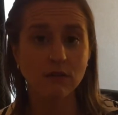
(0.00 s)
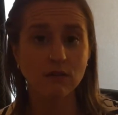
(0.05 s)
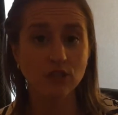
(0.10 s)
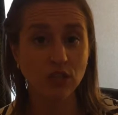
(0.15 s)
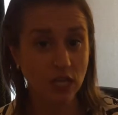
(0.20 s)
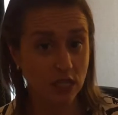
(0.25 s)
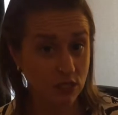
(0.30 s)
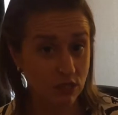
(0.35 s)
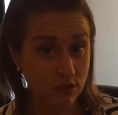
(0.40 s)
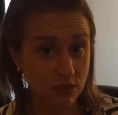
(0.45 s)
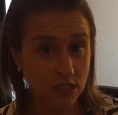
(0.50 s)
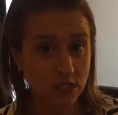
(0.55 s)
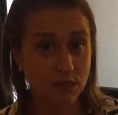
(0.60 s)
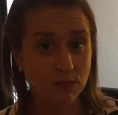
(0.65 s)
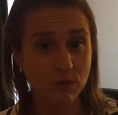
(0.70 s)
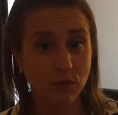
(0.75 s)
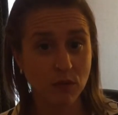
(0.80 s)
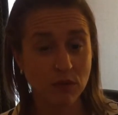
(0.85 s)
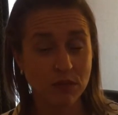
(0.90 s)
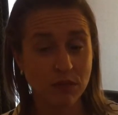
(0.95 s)

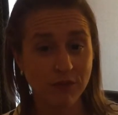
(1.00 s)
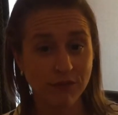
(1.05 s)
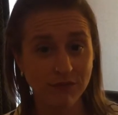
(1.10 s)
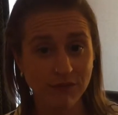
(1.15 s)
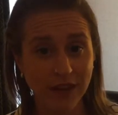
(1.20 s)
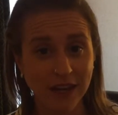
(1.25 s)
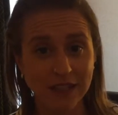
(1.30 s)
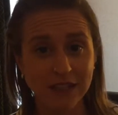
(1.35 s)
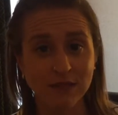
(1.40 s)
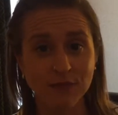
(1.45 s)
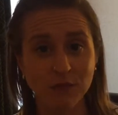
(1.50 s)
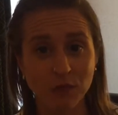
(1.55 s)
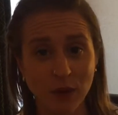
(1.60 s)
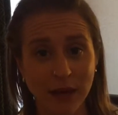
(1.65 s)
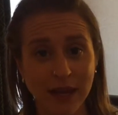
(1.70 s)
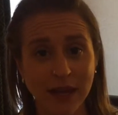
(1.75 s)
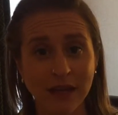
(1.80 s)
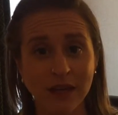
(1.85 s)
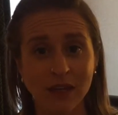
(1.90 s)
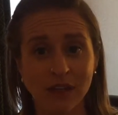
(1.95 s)
gentlest, most effective
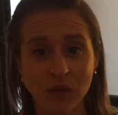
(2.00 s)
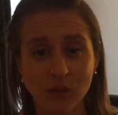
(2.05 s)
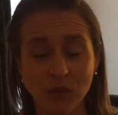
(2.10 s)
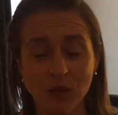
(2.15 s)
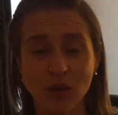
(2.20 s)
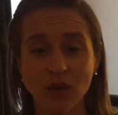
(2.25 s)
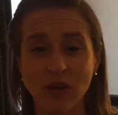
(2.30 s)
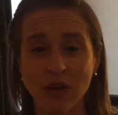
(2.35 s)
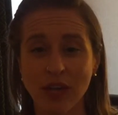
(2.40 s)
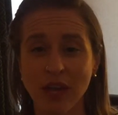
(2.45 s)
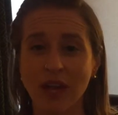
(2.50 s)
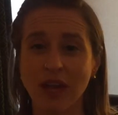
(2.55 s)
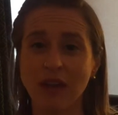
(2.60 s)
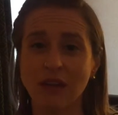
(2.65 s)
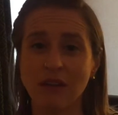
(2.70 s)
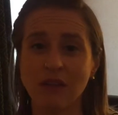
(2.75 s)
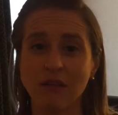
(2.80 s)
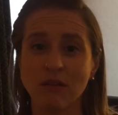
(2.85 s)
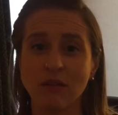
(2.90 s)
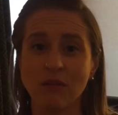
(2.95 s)
way to
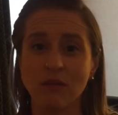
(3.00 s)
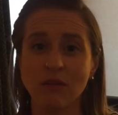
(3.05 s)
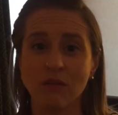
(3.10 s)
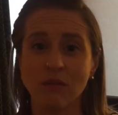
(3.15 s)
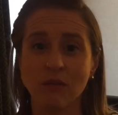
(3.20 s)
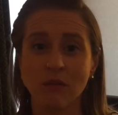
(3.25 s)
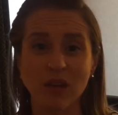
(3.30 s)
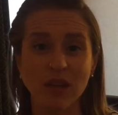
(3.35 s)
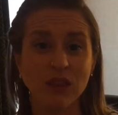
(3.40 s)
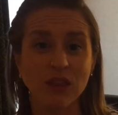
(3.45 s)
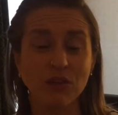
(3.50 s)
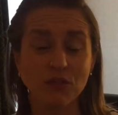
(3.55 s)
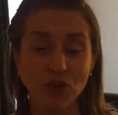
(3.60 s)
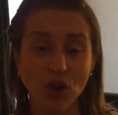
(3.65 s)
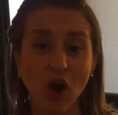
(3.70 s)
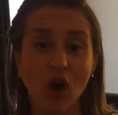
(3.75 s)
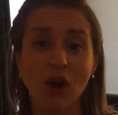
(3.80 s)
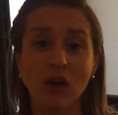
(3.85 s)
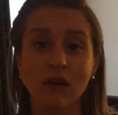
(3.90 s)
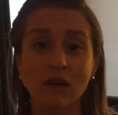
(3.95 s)
communicate with your
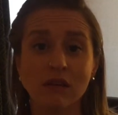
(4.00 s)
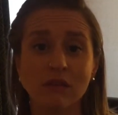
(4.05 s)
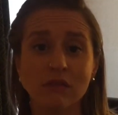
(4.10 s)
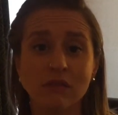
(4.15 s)
dog